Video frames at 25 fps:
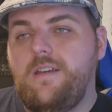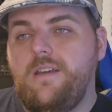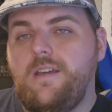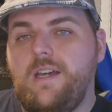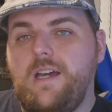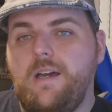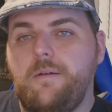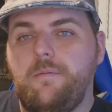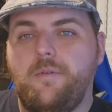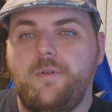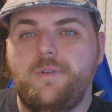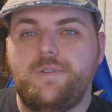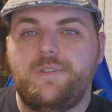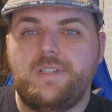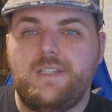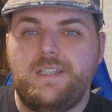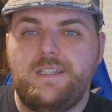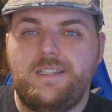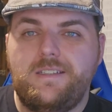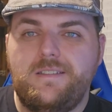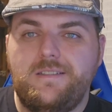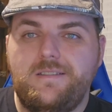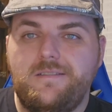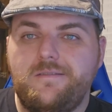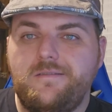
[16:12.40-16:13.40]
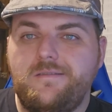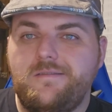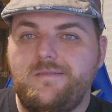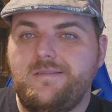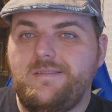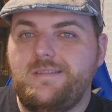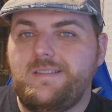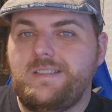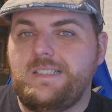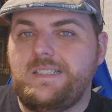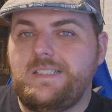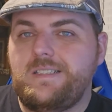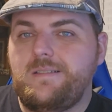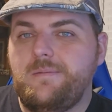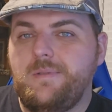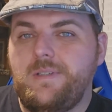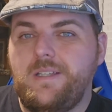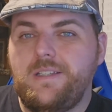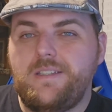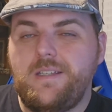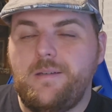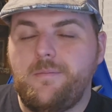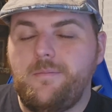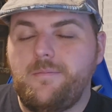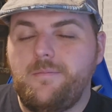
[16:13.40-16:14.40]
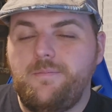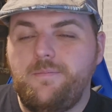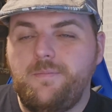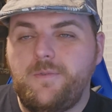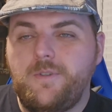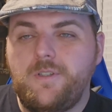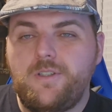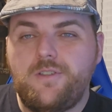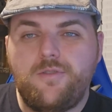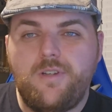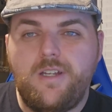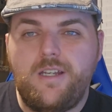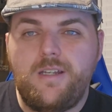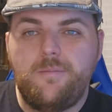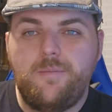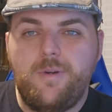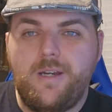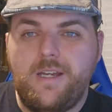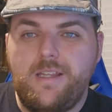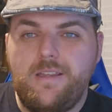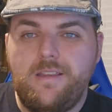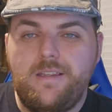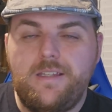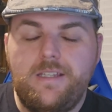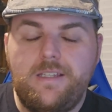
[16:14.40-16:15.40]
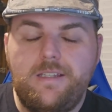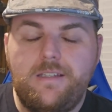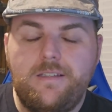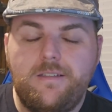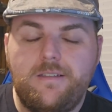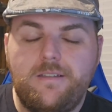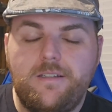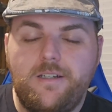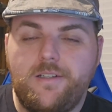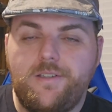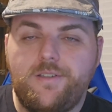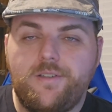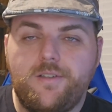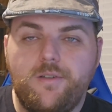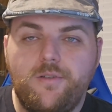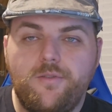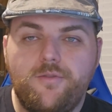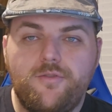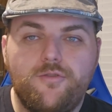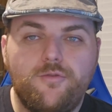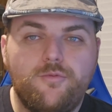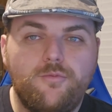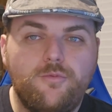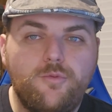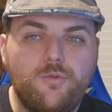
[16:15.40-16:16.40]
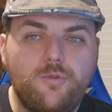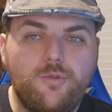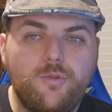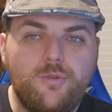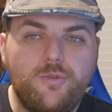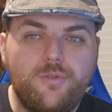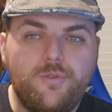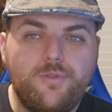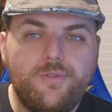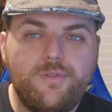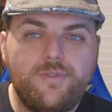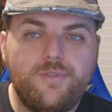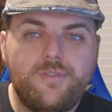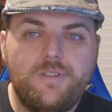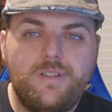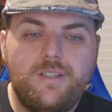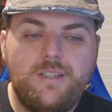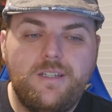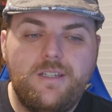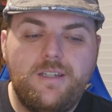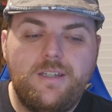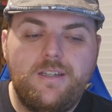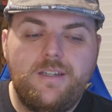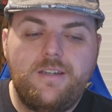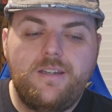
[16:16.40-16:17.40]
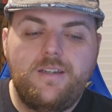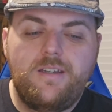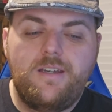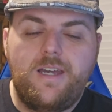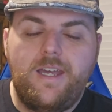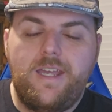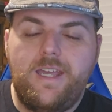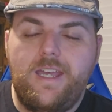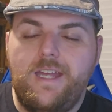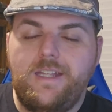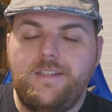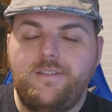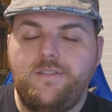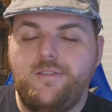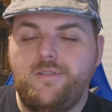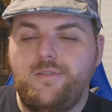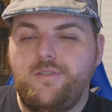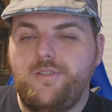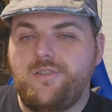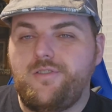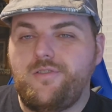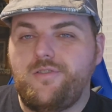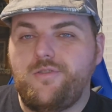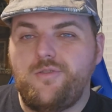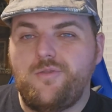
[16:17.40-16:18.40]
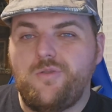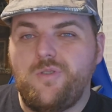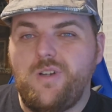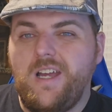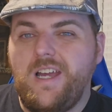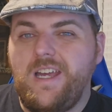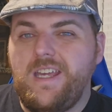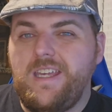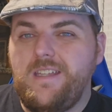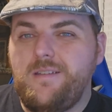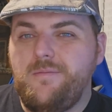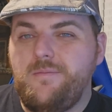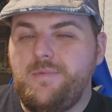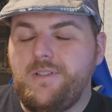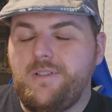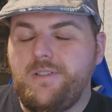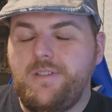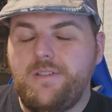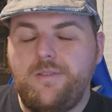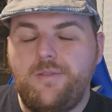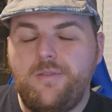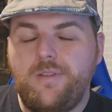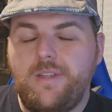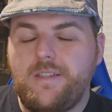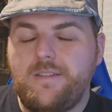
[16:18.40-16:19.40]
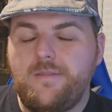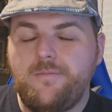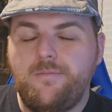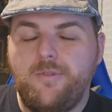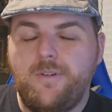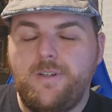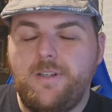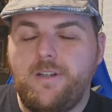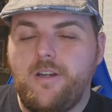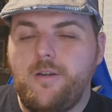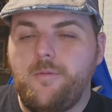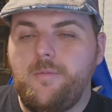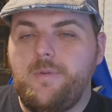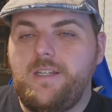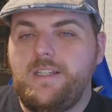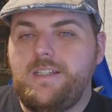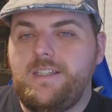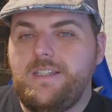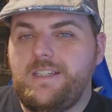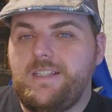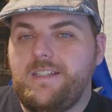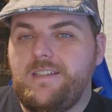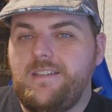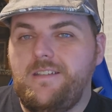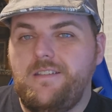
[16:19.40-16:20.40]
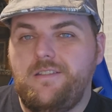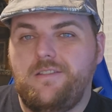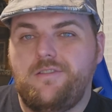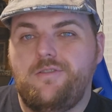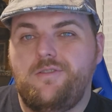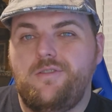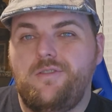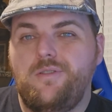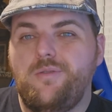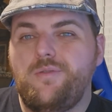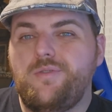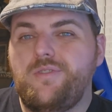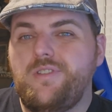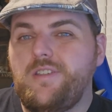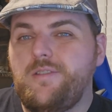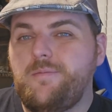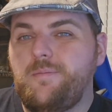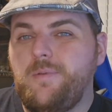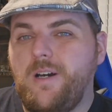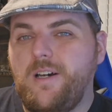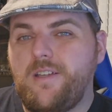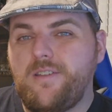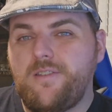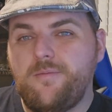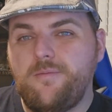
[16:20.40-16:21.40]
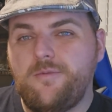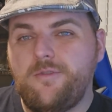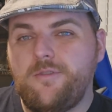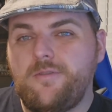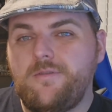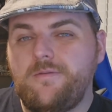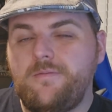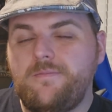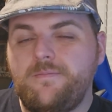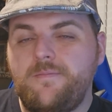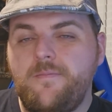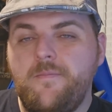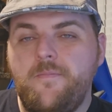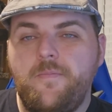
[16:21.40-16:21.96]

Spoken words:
But once again, because I'm constrained by the Gonskos rules, I had to just try and build a 2,000 point army to get as close as possible.